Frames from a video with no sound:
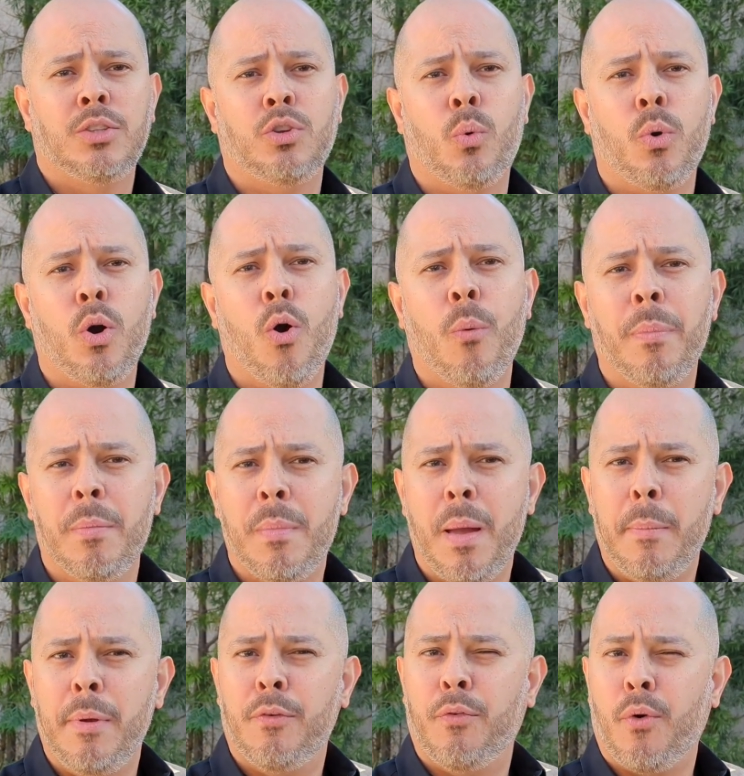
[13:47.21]
So we're hoping
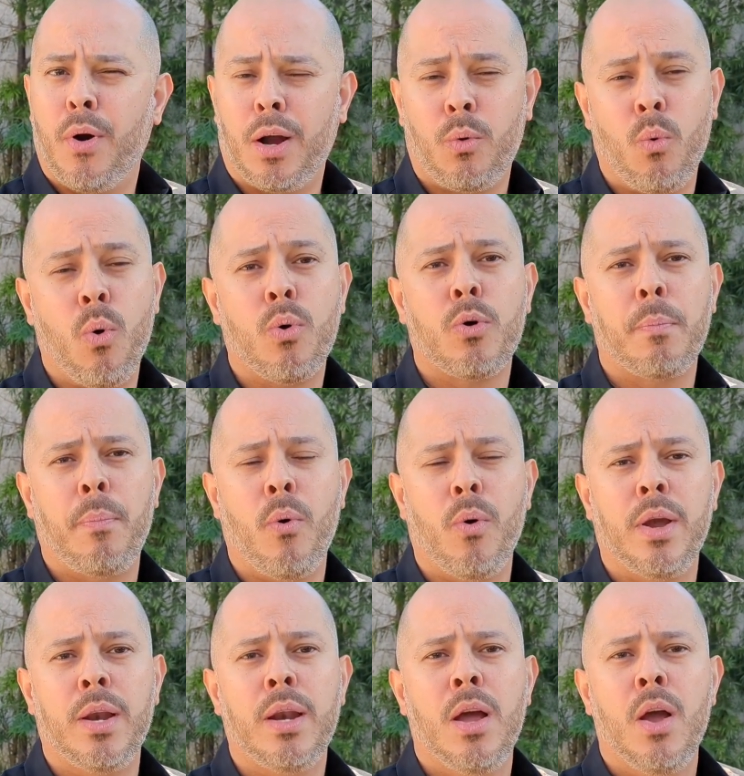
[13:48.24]
maybe for a 1/4
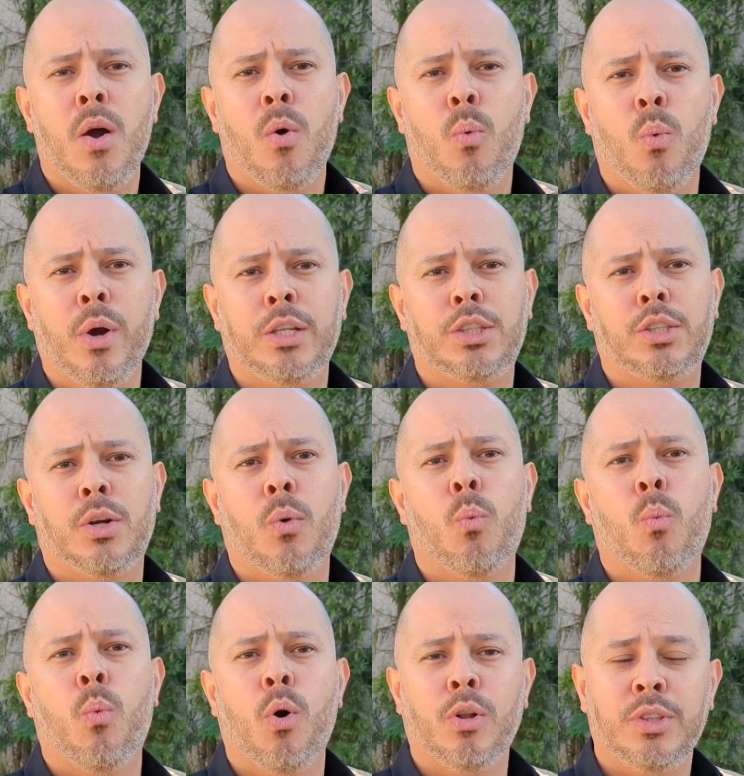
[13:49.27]
point, which
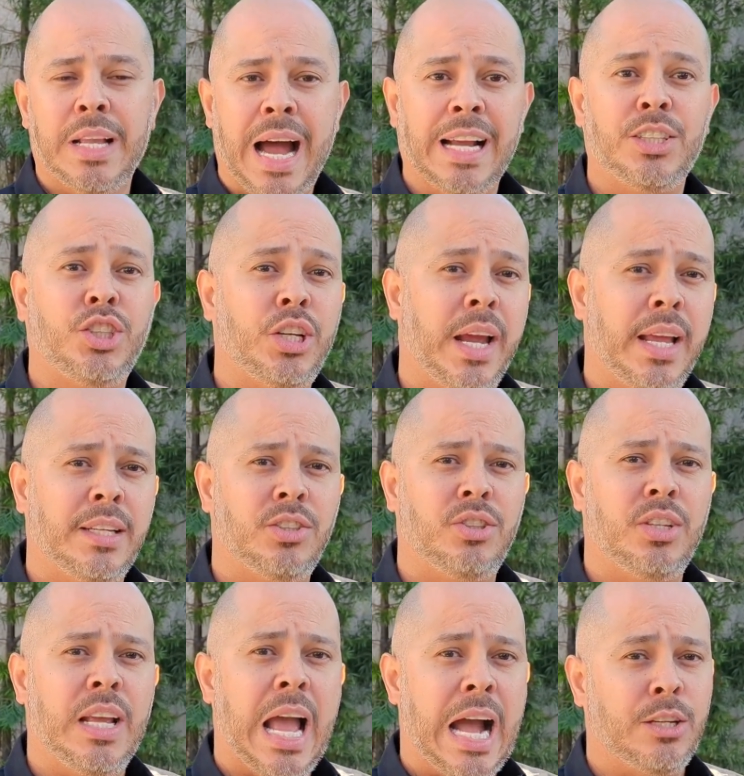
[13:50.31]
will not
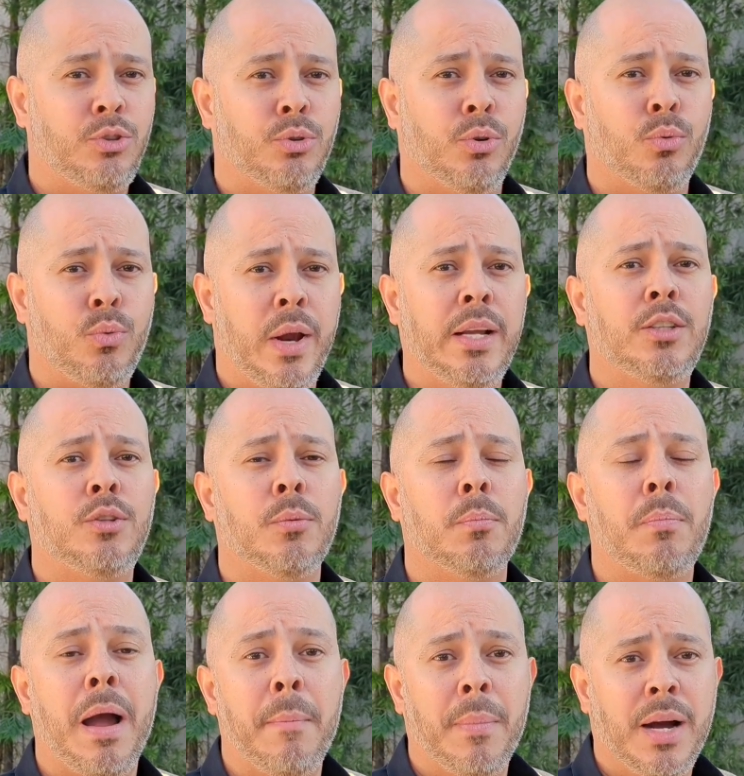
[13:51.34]
change the actual rates
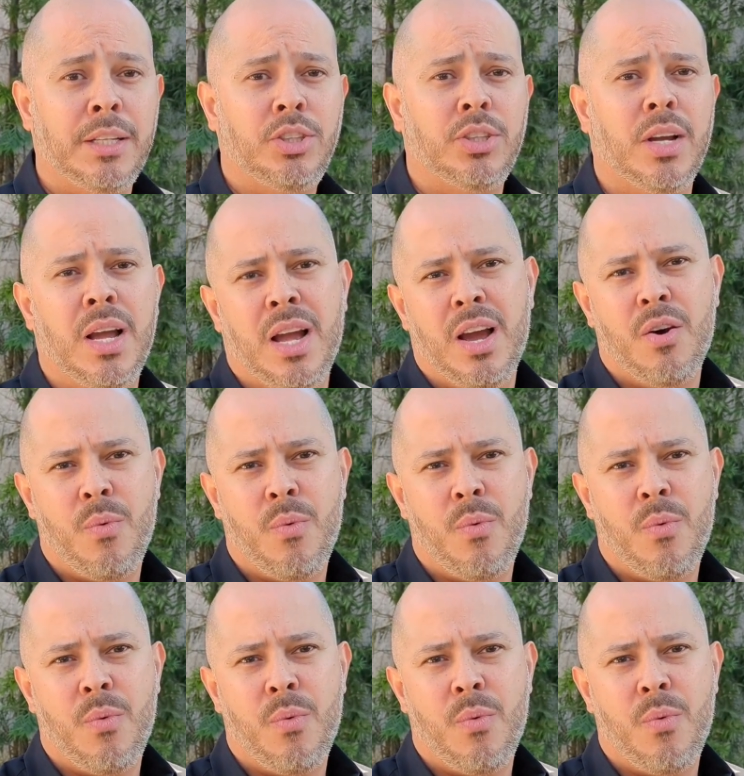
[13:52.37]
by much.